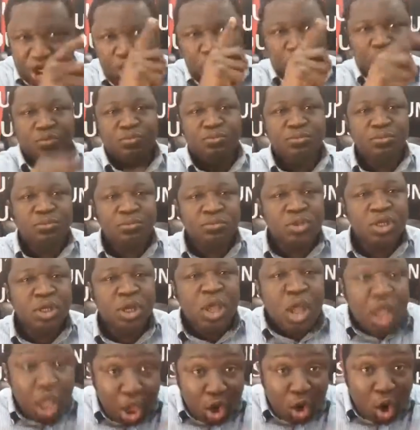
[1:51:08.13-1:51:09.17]
He knew.
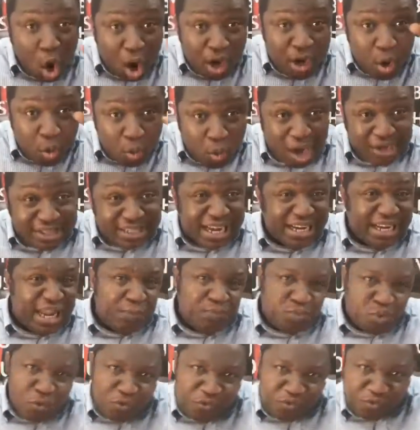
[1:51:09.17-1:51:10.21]
He only
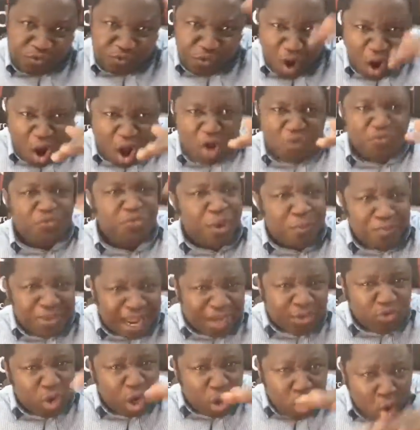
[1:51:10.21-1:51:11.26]
wanted them to fall
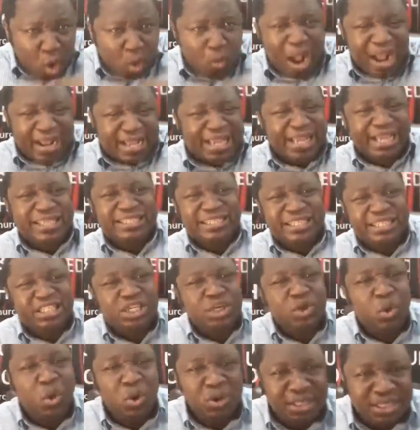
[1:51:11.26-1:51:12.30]
from that to a
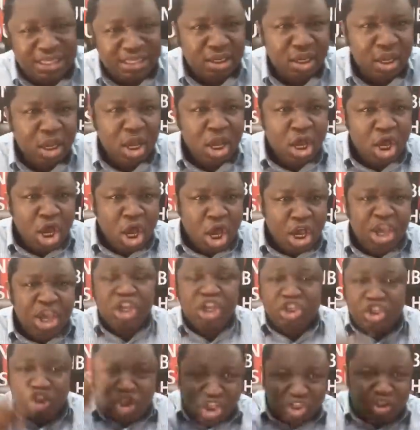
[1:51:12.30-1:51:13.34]
lowercase G-O-D.
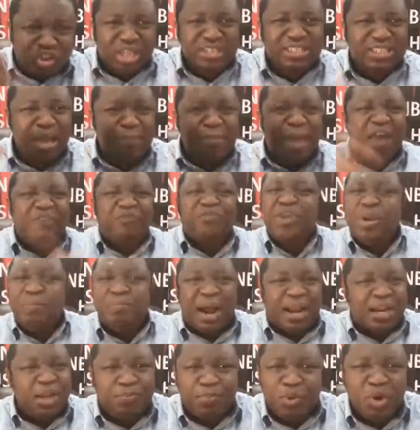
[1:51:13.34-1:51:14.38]
In Jesus' name,
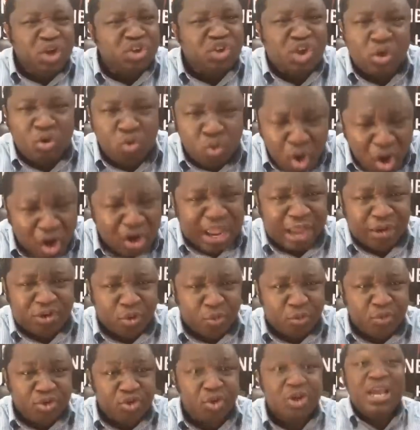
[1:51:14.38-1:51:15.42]
every manipulation will not
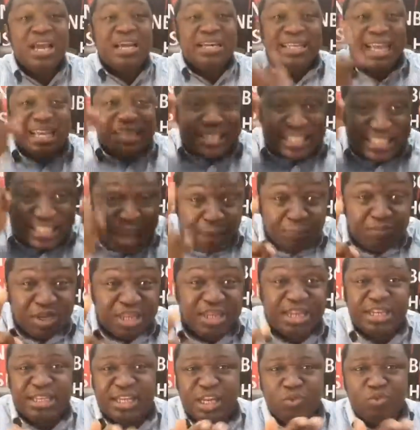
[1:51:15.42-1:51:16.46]
catch up with you. The
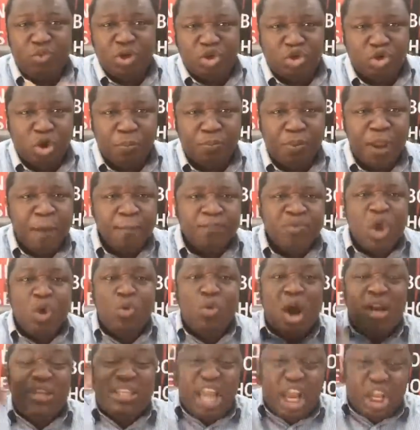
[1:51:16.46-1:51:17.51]
same thing he did with Job.
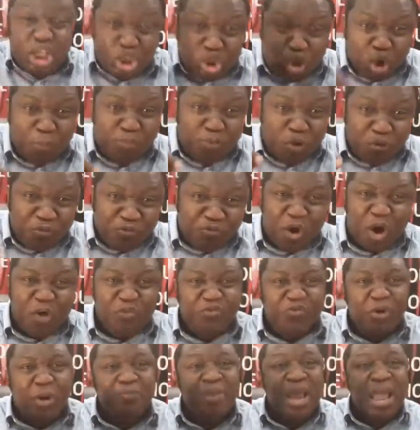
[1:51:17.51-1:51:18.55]
He wanted Job to
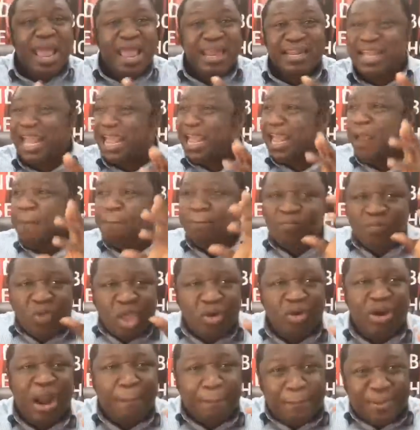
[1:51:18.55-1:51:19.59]
fall from the
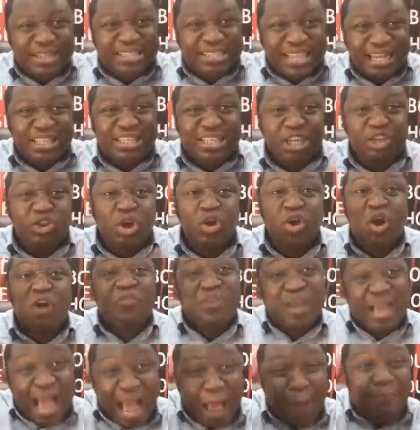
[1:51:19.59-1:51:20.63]
representation
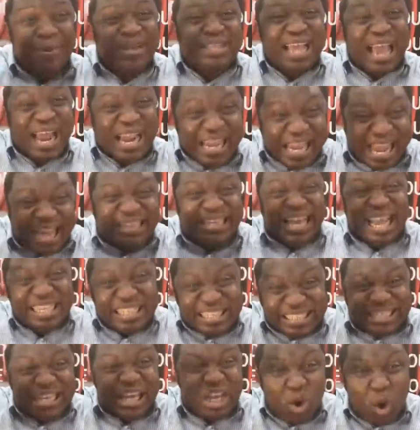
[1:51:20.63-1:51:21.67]
of capital
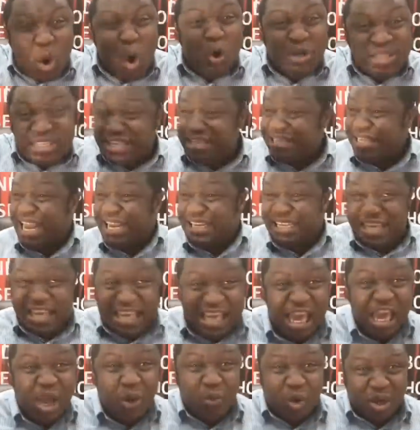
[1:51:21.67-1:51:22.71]
letter G-O-D
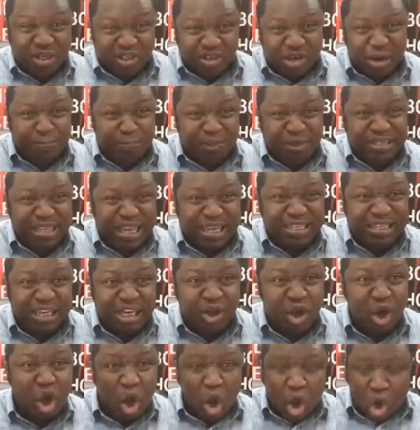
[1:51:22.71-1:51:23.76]
that he was
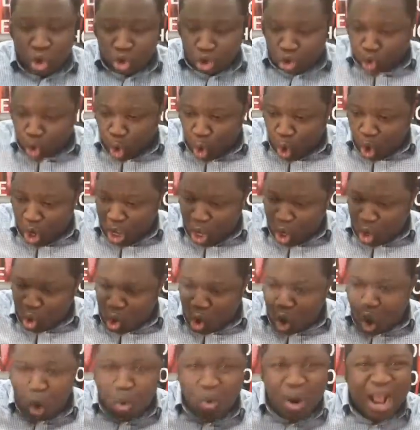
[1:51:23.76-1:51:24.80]
representing to
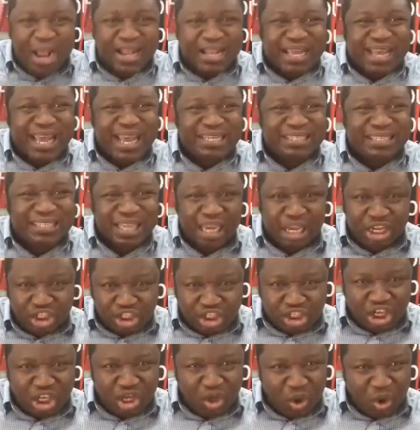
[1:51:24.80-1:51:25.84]
a lowercase
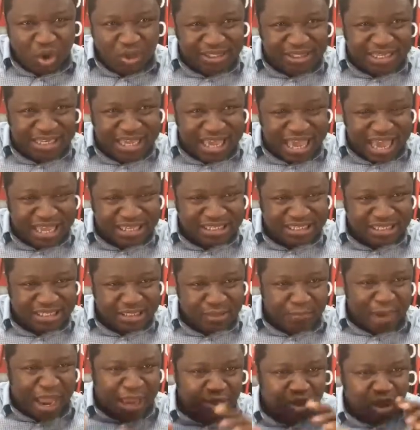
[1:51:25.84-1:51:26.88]

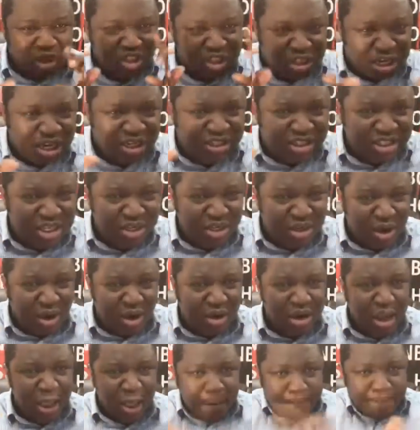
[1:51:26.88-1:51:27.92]
G-O-D-S by just
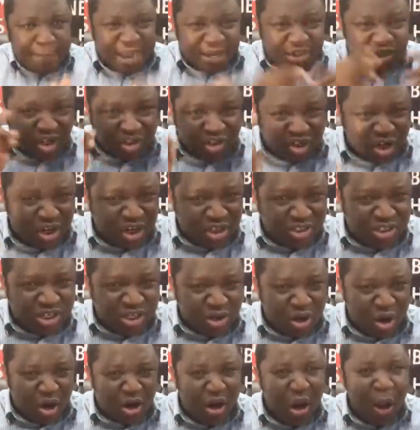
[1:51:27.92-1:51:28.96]
cursing God, by just
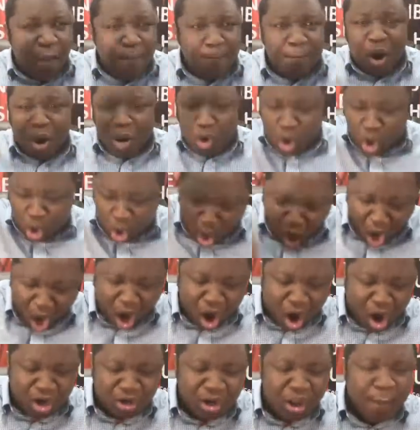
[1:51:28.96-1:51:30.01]
cursing God. But
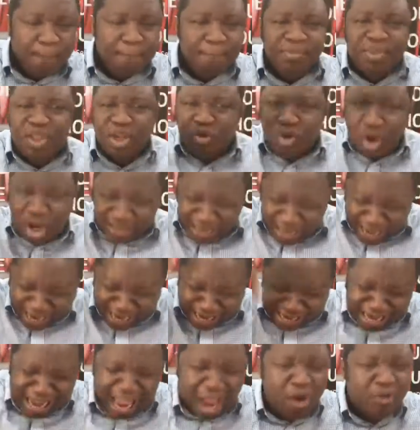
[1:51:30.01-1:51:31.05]
God did not
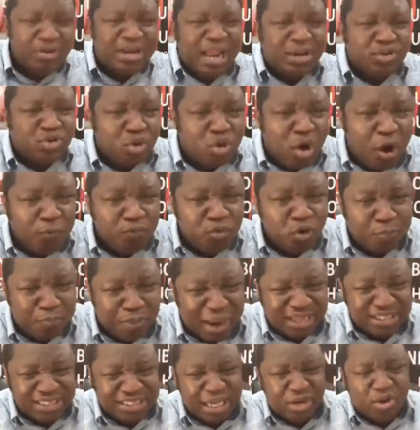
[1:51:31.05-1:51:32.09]
allow that to come
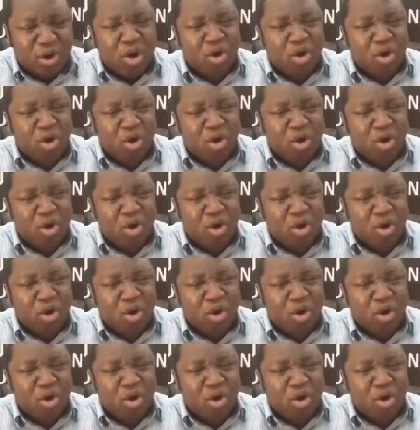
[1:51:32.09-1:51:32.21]
to pass.